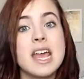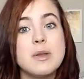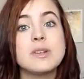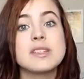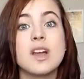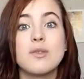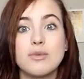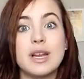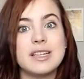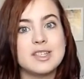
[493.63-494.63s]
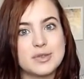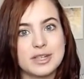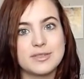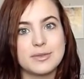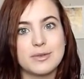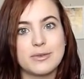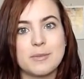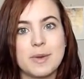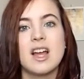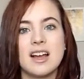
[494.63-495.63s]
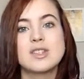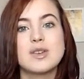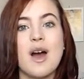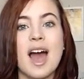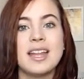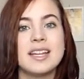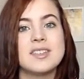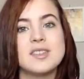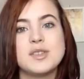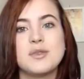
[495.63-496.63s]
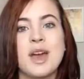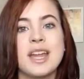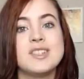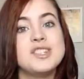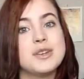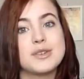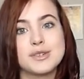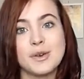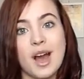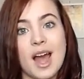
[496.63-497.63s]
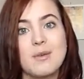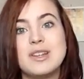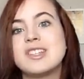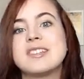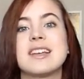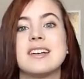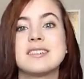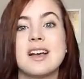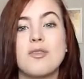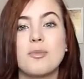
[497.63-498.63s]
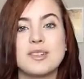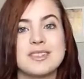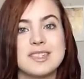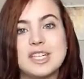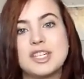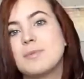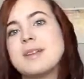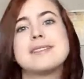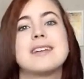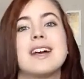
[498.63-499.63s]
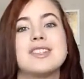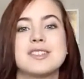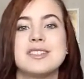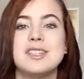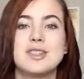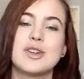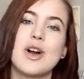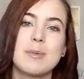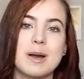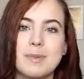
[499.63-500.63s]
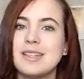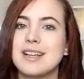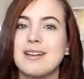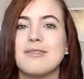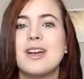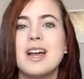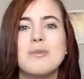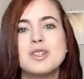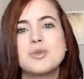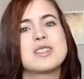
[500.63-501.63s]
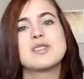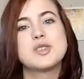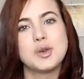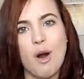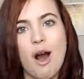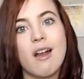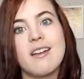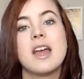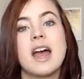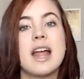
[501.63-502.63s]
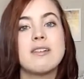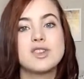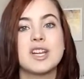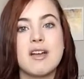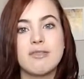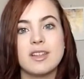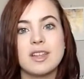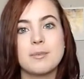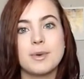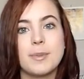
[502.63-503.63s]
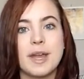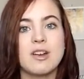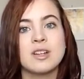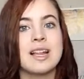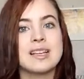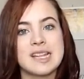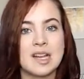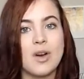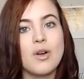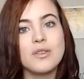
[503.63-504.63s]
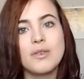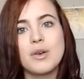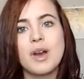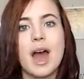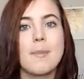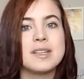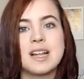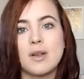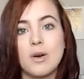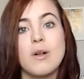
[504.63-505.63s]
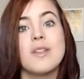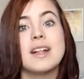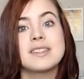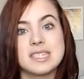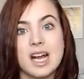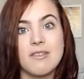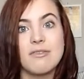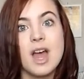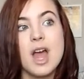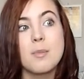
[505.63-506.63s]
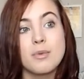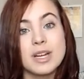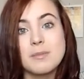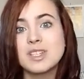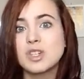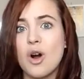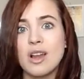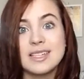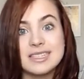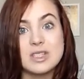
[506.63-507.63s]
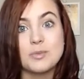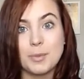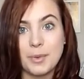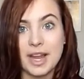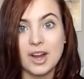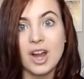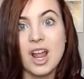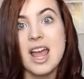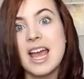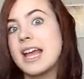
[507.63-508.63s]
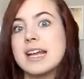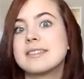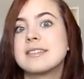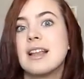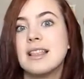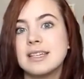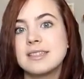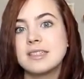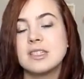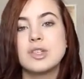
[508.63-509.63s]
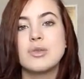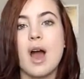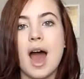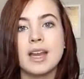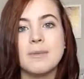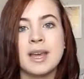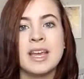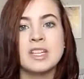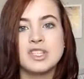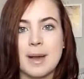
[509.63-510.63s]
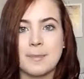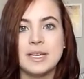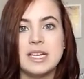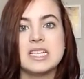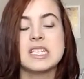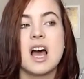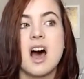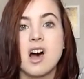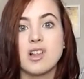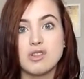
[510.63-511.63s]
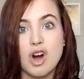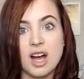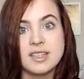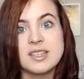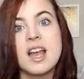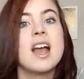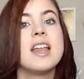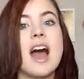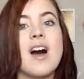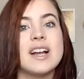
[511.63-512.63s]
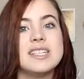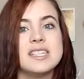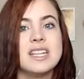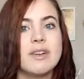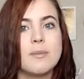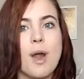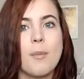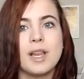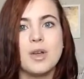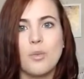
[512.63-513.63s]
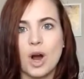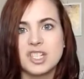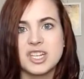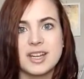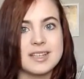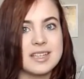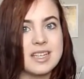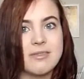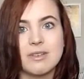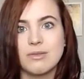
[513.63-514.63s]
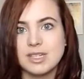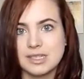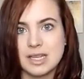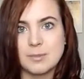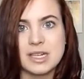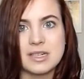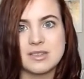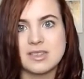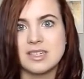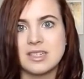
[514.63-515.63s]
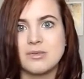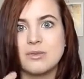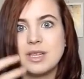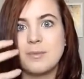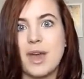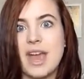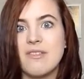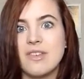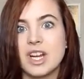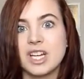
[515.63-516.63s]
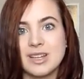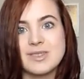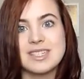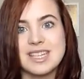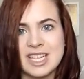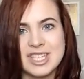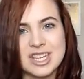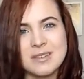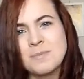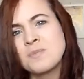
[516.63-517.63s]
it was really stressful for me. So I needed to do a jiko shokai, which is a self-presentation. Basically, I just needed to talk about myself, which wasn't too hard. And after I had everything prepared and like studied all the vocab and done all that stuff, pretty much all I did to prepare is listen to anime in Japanese a lot. Now, I didn't even properly watch it. I didn't even read the subtitles. I didn't really pay very close attention.